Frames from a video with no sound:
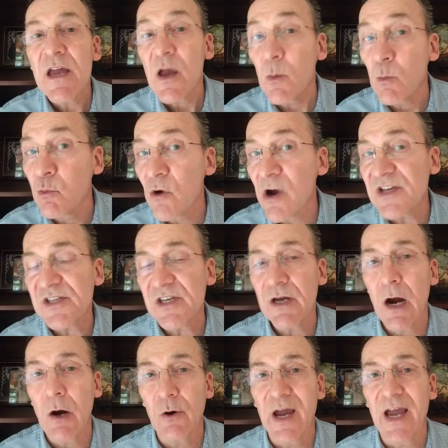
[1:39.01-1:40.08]
embracing
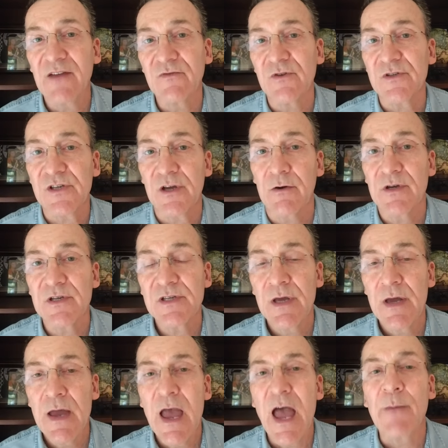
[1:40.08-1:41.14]
our adversaries,
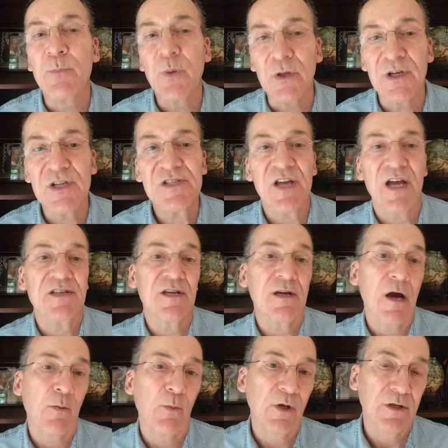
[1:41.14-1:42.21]
and politicizing
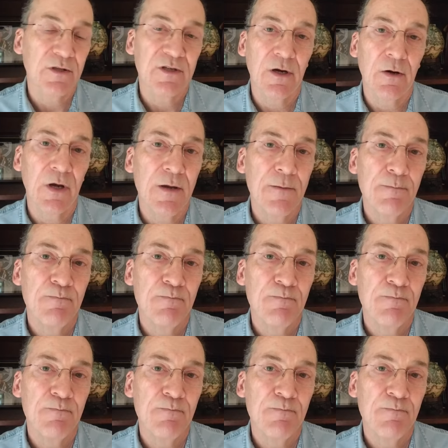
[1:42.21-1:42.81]
our military.